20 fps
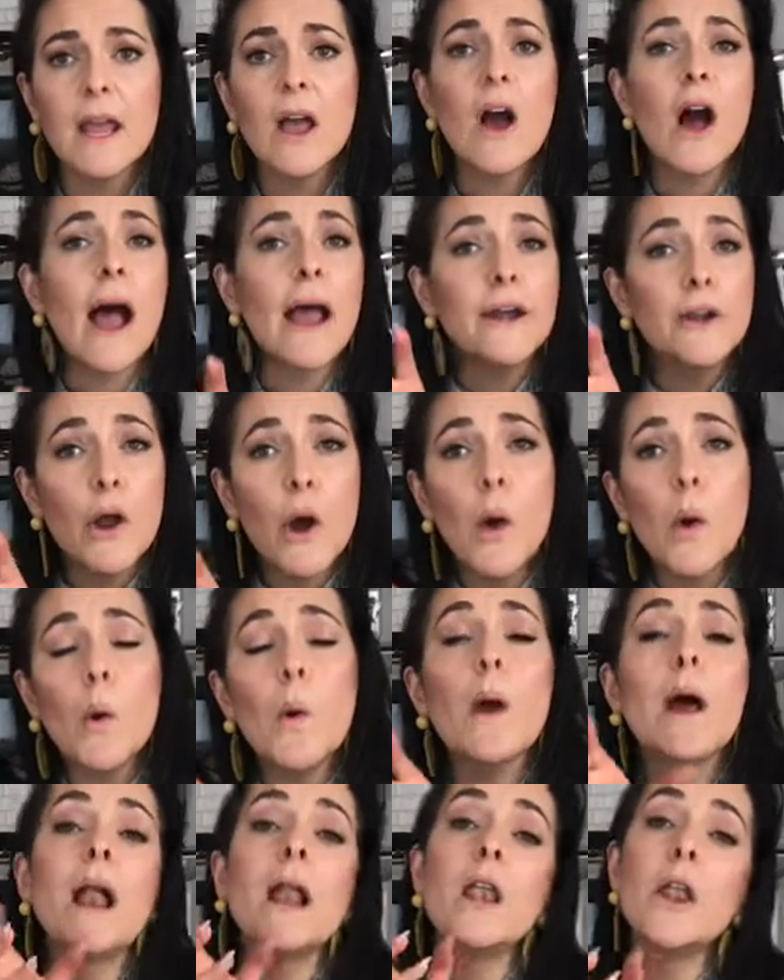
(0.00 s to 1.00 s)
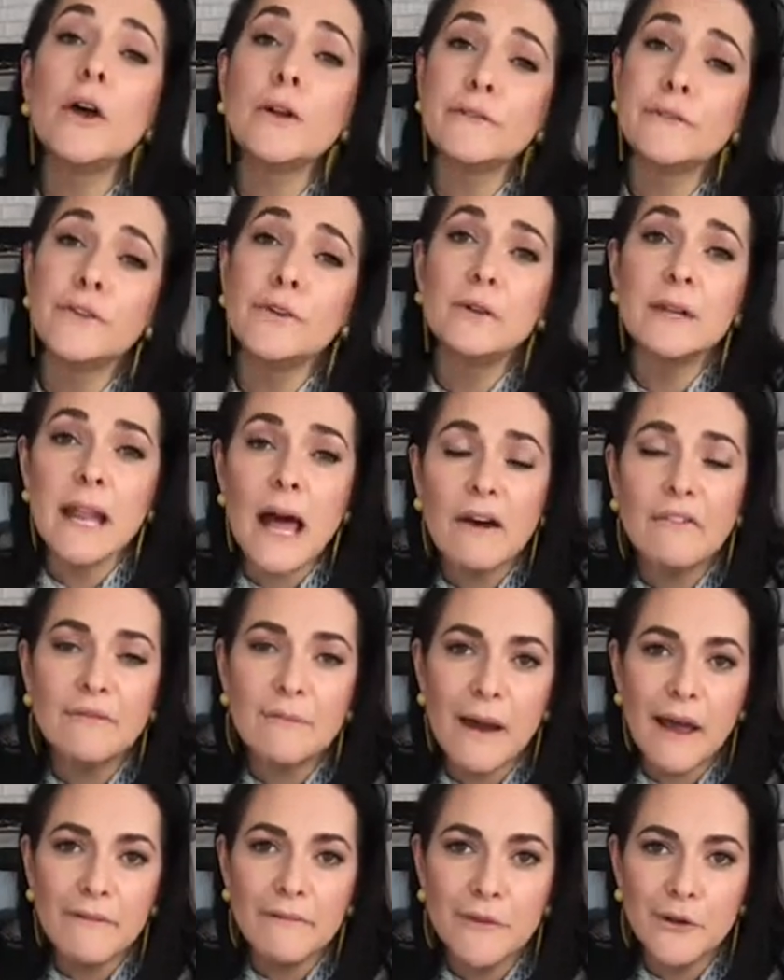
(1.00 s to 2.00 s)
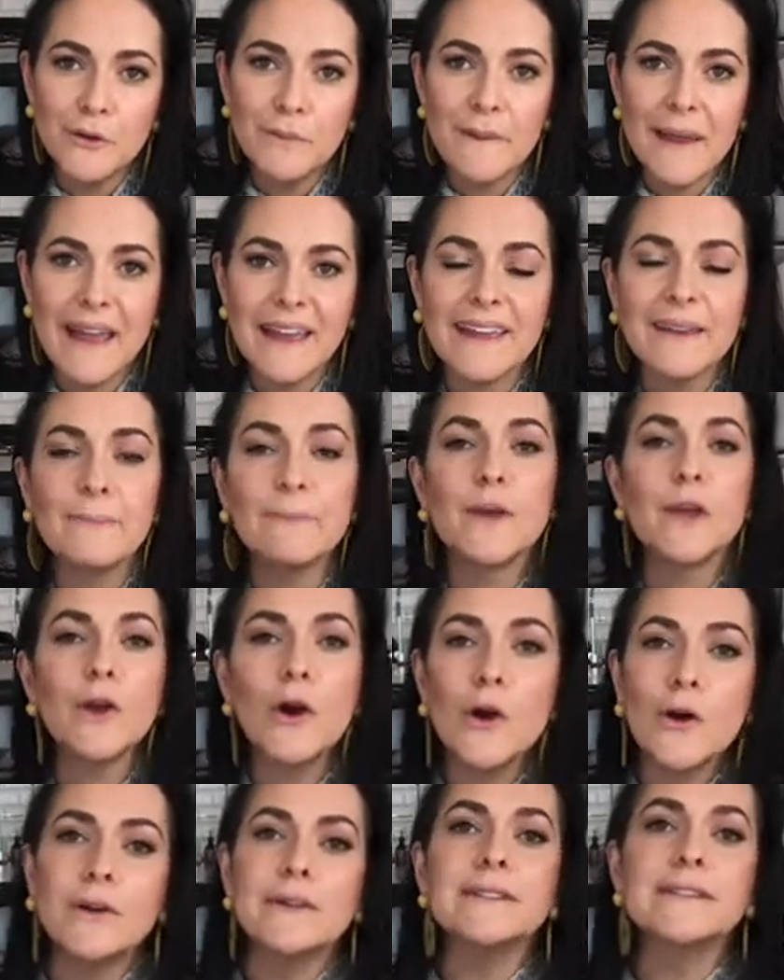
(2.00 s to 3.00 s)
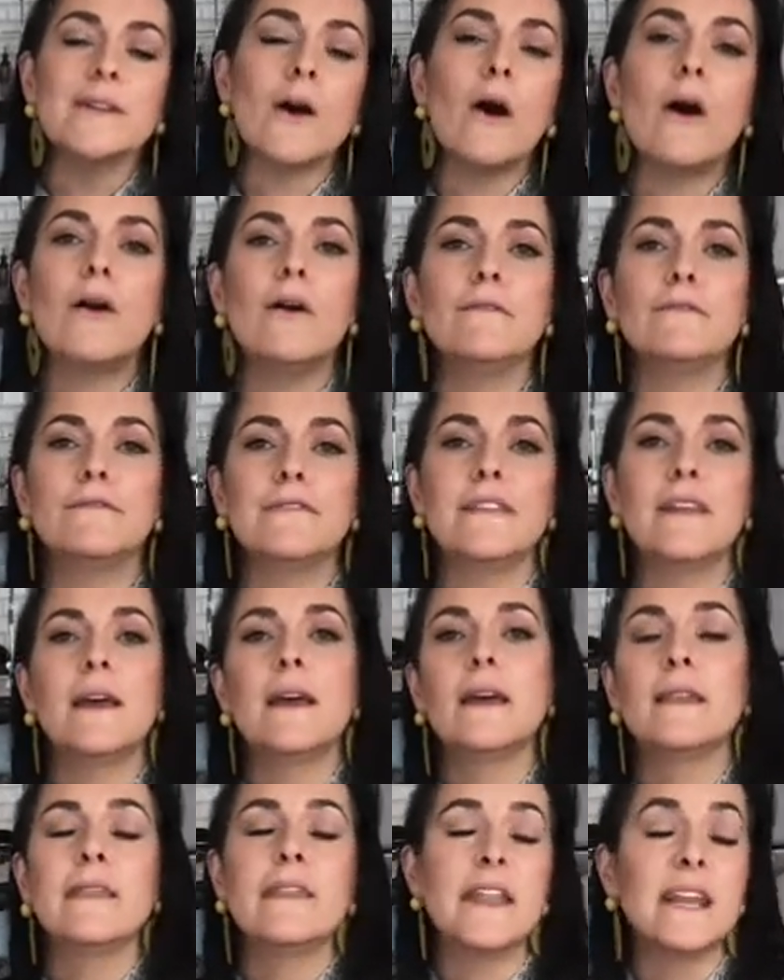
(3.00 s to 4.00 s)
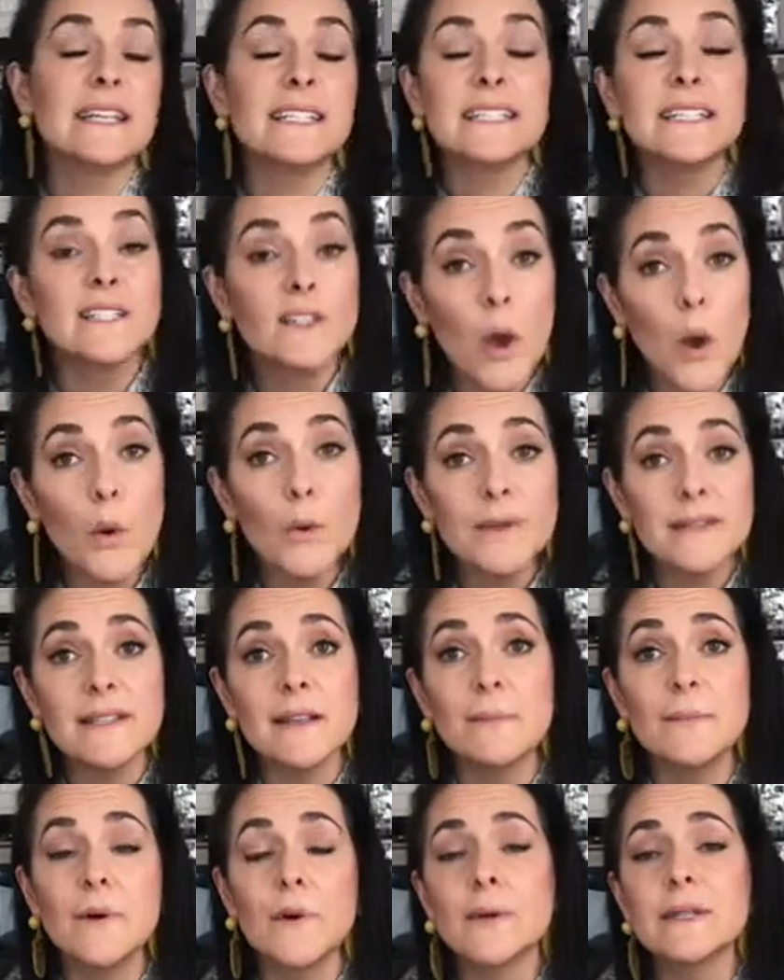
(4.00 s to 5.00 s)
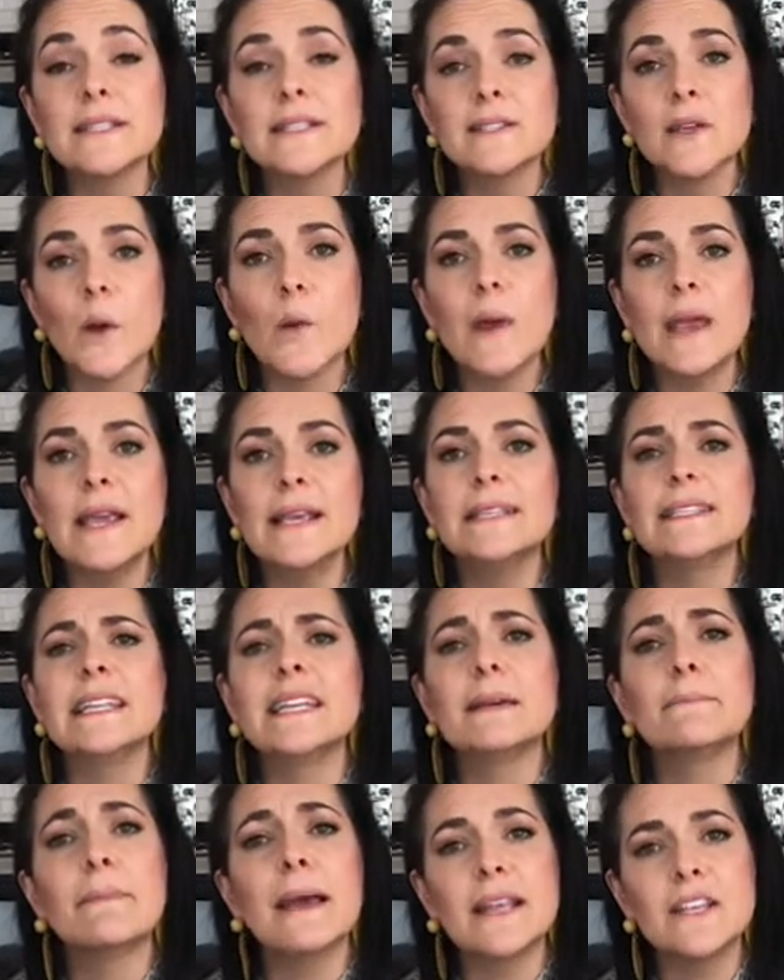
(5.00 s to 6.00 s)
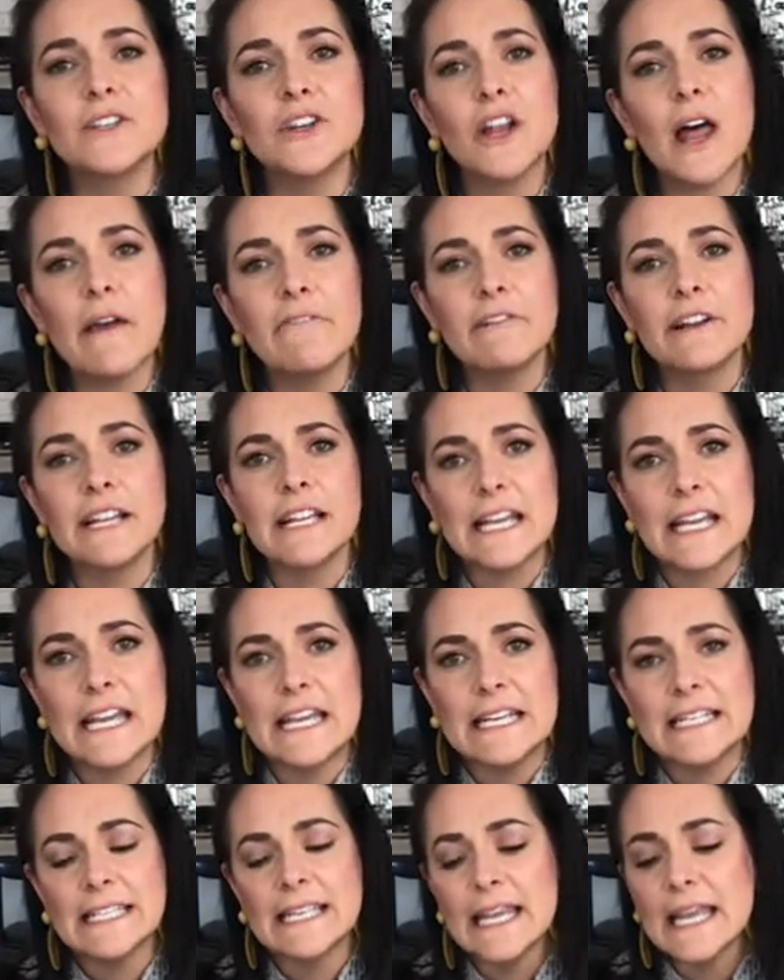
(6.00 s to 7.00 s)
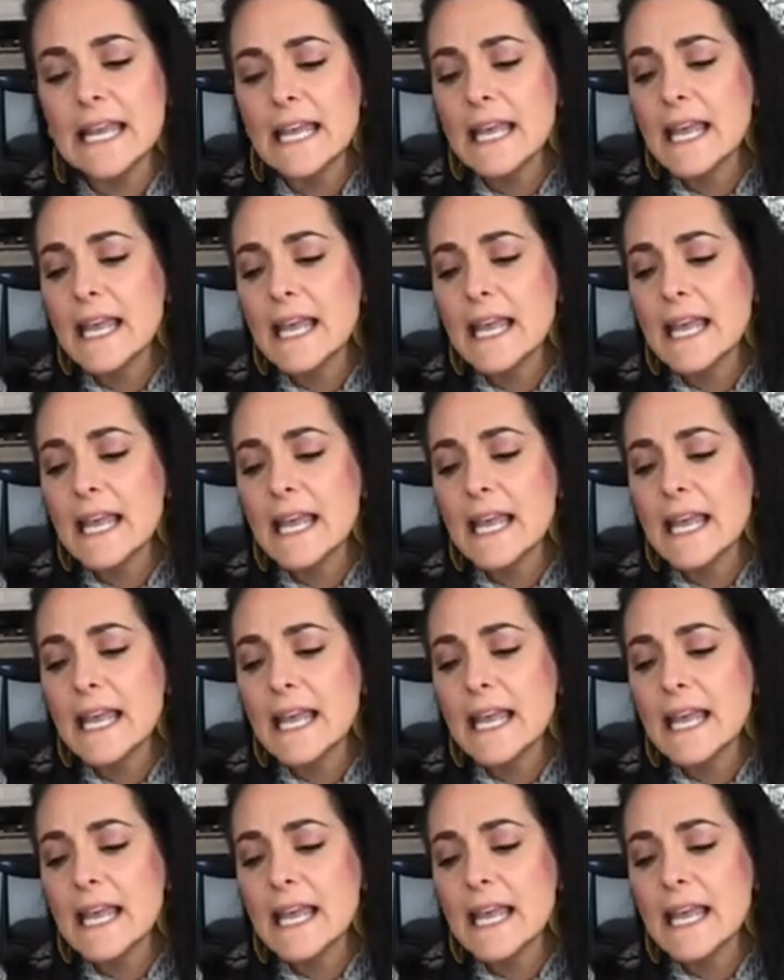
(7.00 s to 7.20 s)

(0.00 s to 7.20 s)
I know a lot of you love My Food Bag because of that it's so simple and so easy, and it makes your life really easy.